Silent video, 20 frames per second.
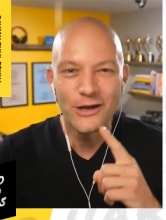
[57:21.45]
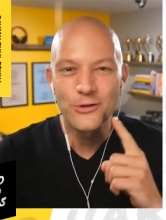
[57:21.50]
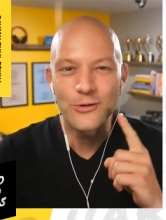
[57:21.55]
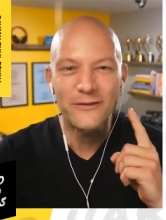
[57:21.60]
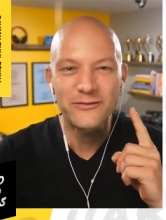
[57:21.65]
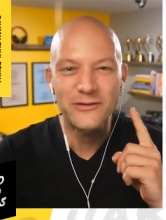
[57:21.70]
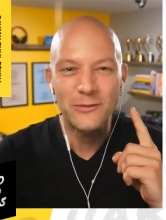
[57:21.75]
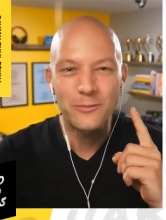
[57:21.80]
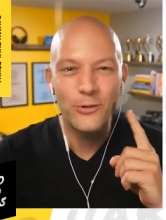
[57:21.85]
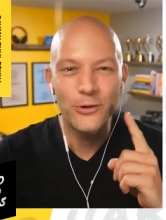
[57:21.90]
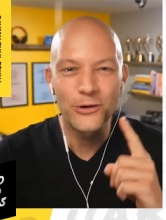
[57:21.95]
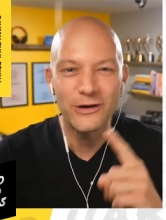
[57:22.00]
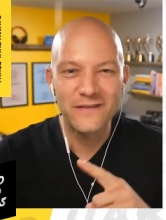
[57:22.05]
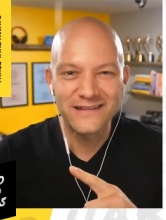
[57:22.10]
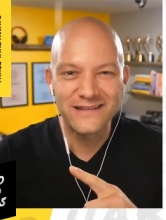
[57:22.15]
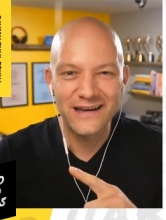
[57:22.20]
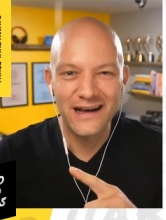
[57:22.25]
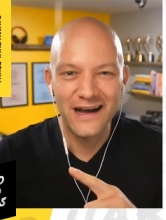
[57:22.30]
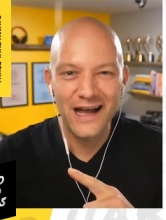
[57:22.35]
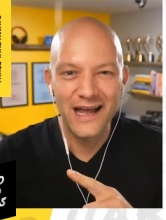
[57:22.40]
You have to put in
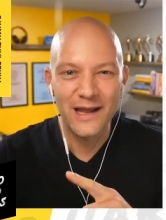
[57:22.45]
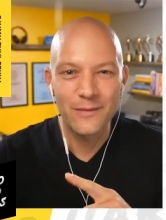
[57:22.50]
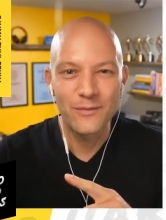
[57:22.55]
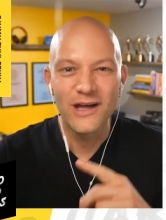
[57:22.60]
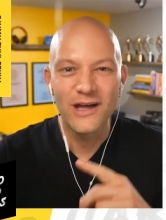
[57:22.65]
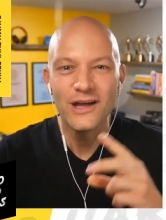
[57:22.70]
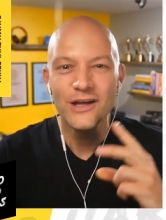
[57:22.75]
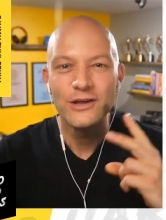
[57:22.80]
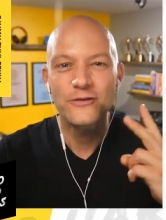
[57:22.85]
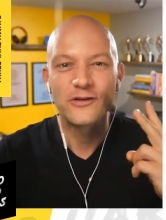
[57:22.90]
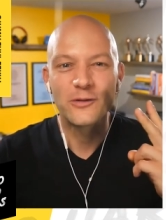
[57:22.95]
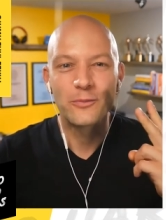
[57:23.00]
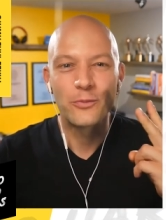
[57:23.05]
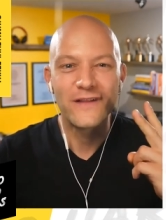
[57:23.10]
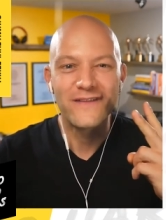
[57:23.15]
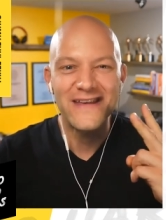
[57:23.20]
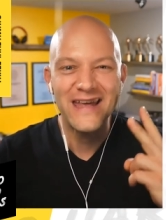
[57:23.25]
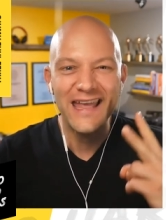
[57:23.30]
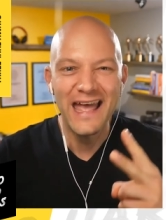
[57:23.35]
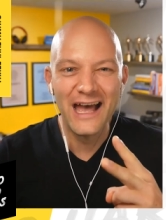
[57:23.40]
the time, you have to
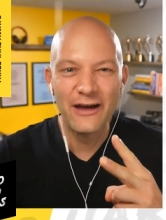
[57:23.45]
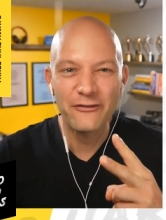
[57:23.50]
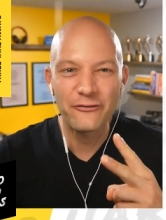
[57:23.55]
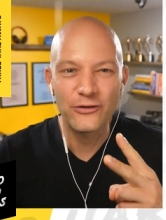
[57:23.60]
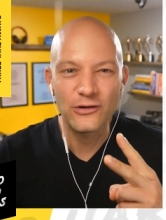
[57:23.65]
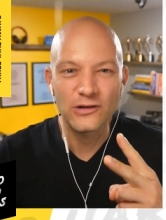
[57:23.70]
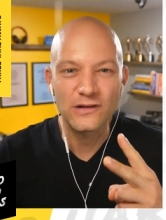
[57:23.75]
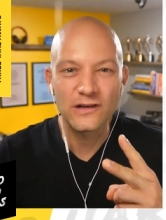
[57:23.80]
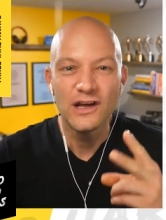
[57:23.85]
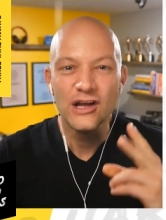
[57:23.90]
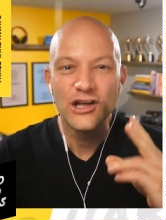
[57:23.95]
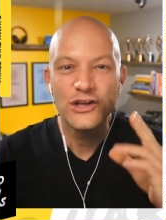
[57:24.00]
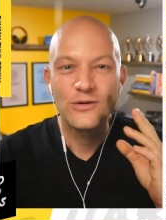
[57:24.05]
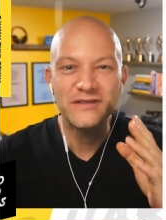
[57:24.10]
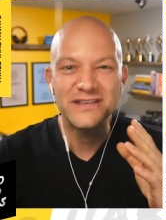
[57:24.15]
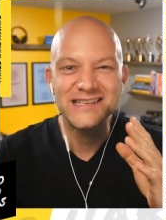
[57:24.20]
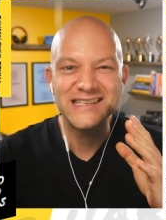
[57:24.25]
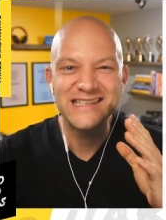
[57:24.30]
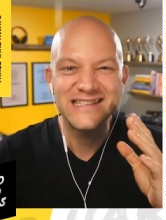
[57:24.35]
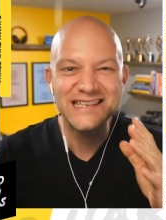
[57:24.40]
put in the effort, you
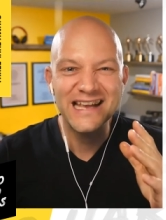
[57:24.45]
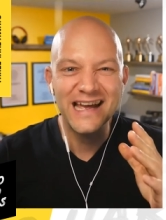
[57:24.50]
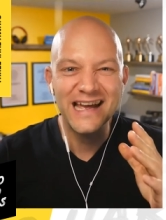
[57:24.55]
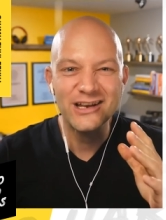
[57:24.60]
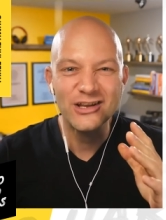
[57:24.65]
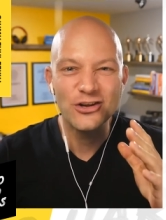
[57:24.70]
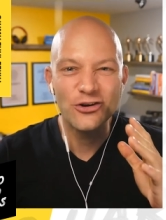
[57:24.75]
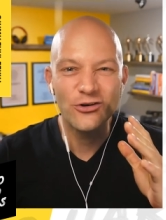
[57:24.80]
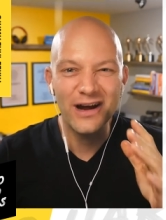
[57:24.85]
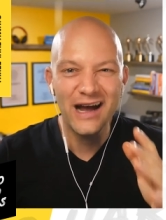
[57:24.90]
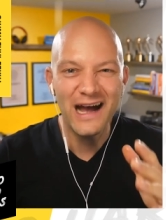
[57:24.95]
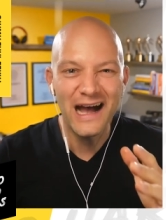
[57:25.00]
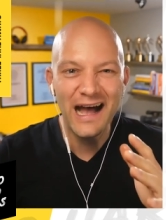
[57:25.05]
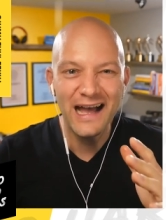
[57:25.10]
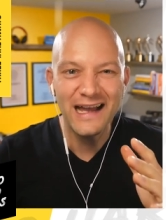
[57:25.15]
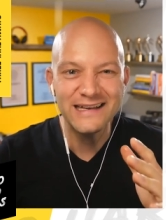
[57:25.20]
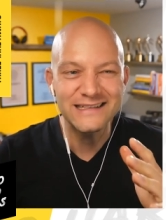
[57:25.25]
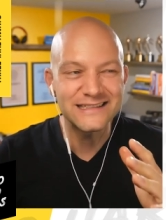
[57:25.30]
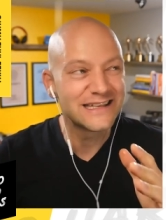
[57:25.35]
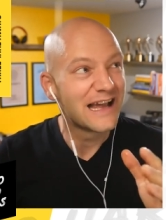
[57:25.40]
have to set your
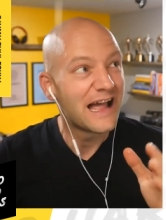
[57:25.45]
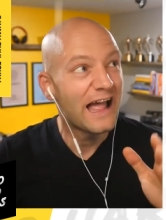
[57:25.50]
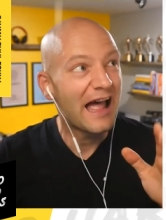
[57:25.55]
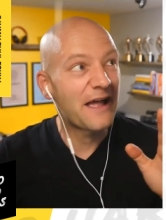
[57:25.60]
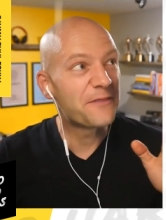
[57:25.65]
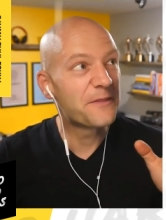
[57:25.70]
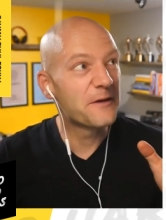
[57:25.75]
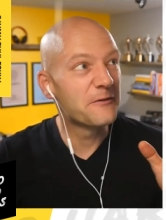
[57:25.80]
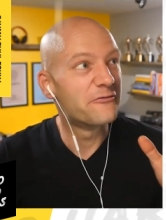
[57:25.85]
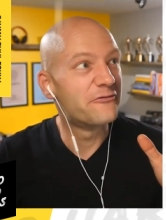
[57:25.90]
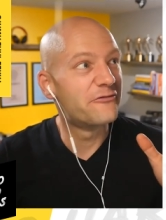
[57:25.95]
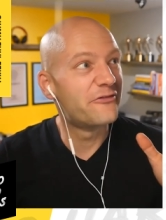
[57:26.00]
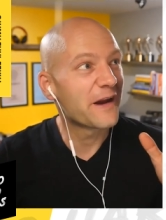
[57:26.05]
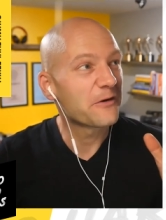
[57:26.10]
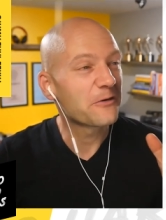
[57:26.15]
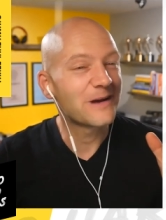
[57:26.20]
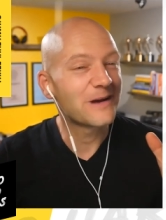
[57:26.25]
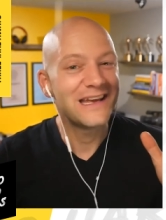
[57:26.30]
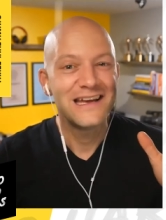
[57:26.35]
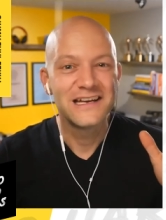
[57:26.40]
eyes at the
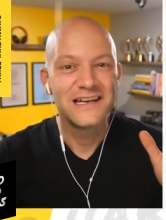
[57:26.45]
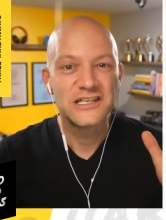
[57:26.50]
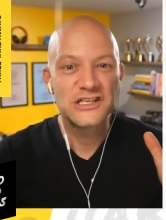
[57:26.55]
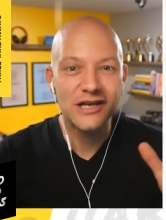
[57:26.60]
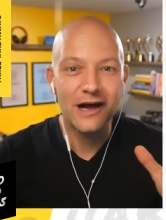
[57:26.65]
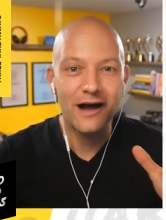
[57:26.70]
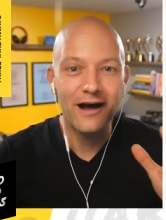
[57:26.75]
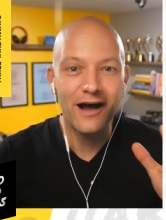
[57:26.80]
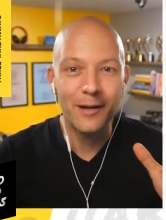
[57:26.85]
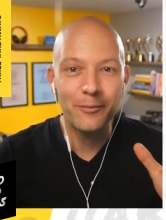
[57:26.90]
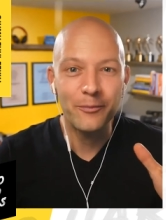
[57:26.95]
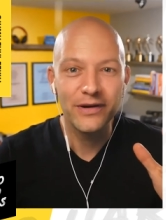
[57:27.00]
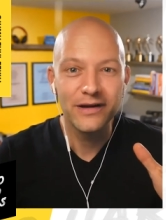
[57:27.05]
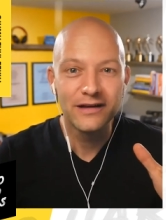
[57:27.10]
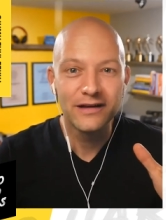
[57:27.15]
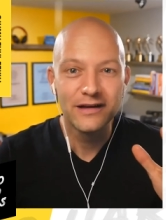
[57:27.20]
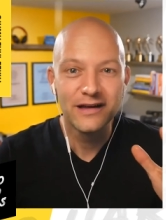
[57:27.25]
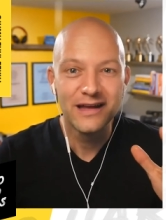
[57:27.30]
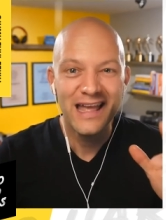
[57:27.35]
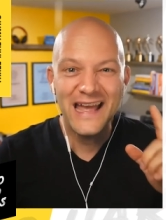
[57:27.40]
very top.
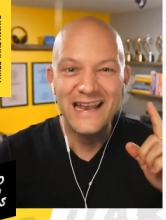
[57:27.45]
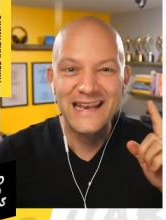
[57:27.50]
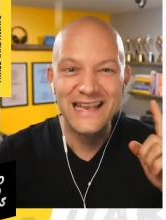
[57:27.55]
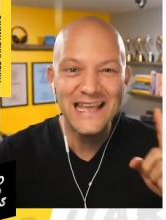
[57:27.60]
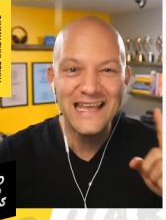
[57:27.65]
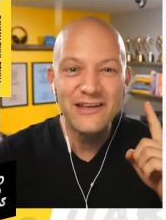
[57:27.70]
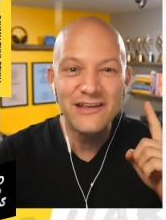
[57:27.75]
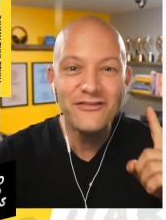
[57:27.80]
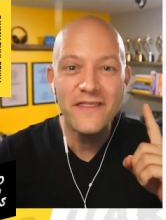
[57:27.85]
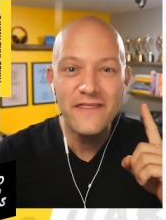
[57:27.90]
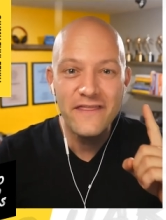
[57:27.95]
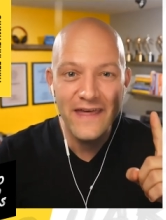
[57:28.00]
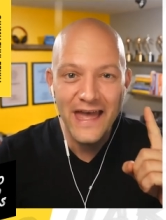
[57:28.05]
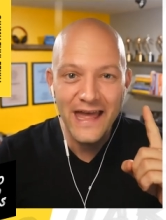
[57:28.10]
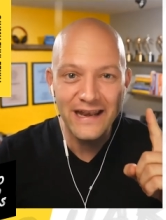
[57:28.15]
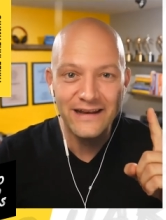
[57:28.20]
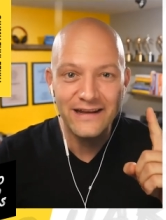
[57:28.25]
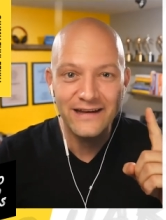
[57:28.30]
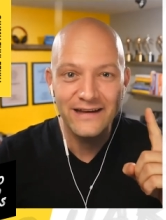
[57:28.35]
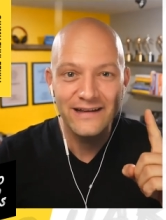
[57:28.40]
And even
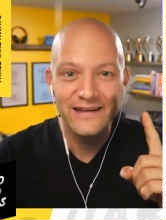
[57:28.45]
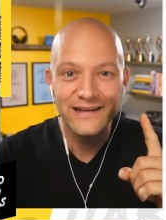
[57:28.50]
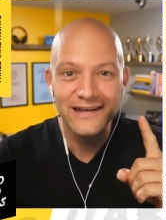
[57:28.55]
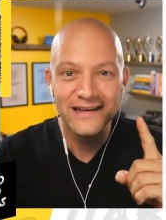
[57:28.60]
then,